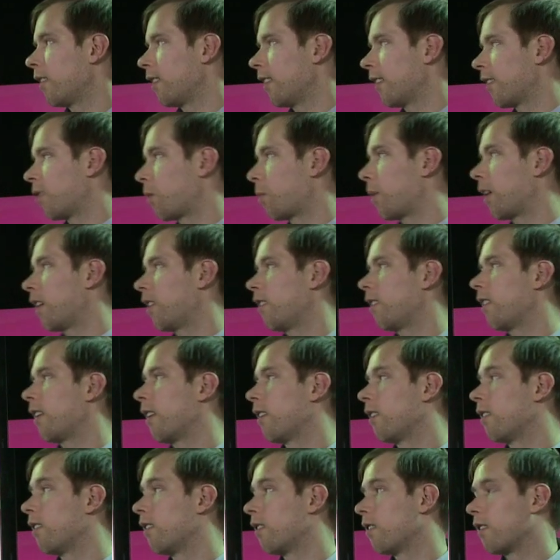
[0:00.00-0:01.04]
that's better
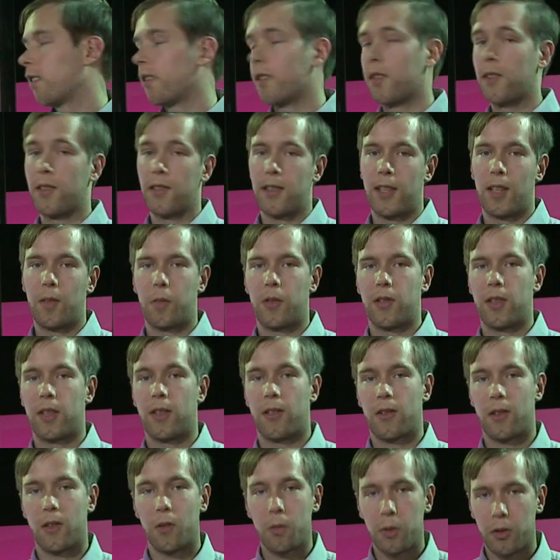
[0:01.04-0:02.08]
than just
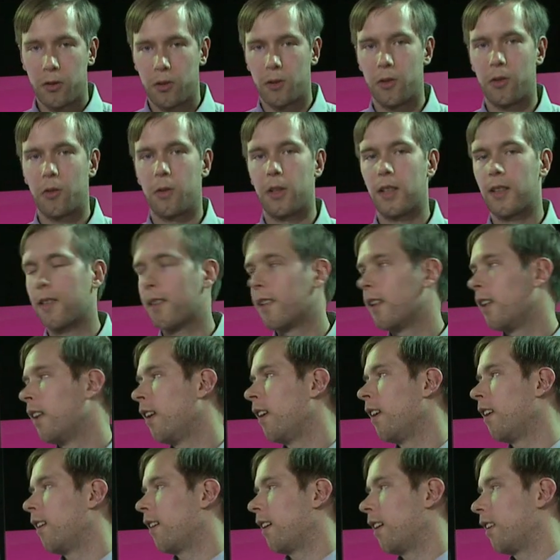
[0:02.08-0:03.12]
10%, so we should do it.
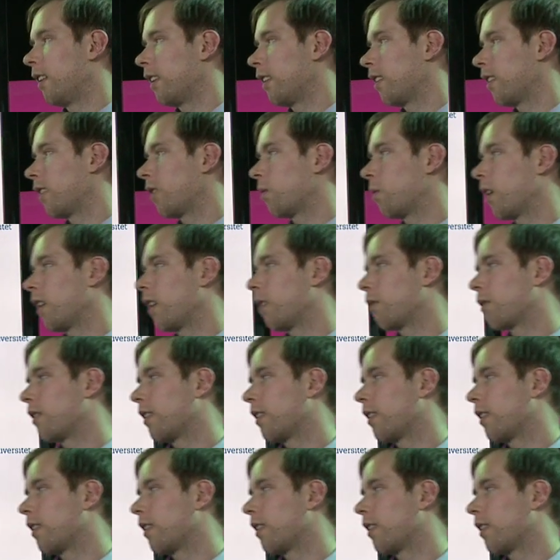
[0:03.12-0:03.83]
And in the other way,